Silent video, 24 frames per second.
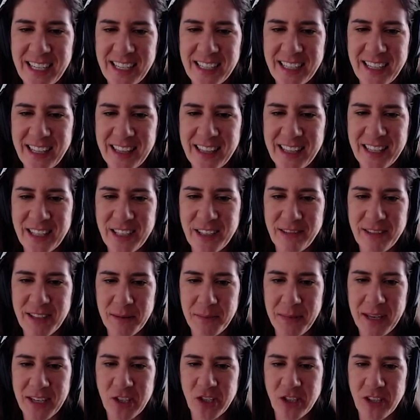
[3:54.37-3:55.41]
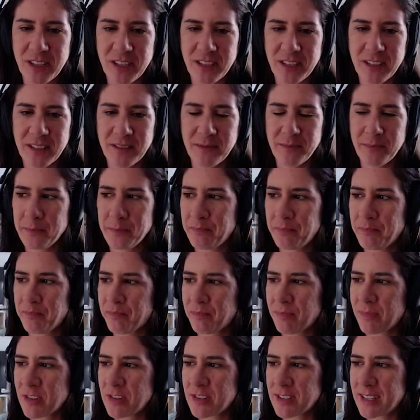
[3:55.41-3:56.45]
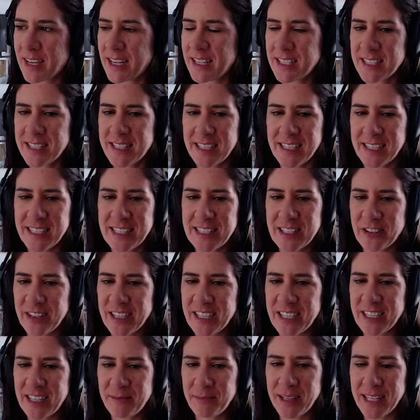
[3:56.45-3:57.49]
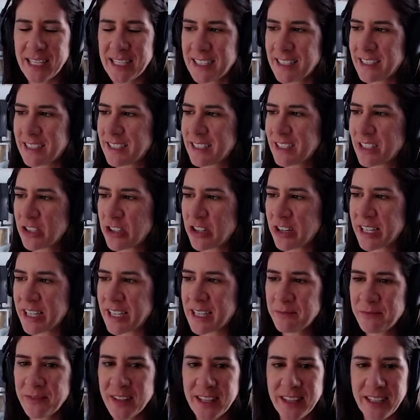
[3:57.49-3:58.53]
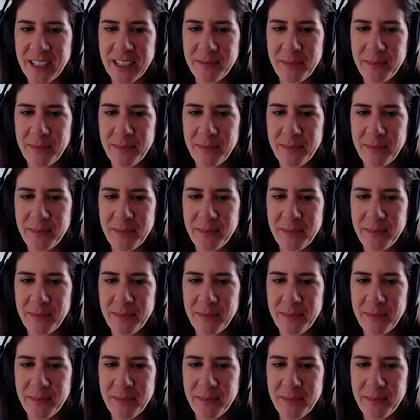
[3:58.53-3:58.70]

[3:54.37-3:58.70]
nothing too special. Just kind of sticks straight up like a triumphant little